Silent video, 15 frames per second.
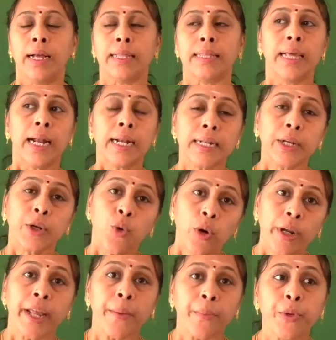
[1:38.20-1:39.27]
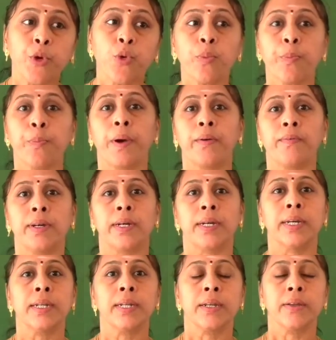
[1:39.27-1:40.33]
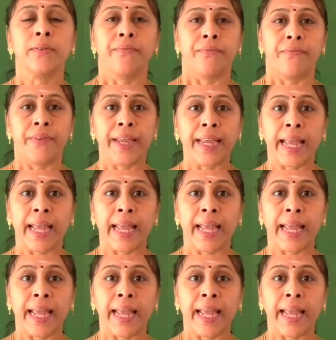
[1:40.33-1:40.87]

That good immune power we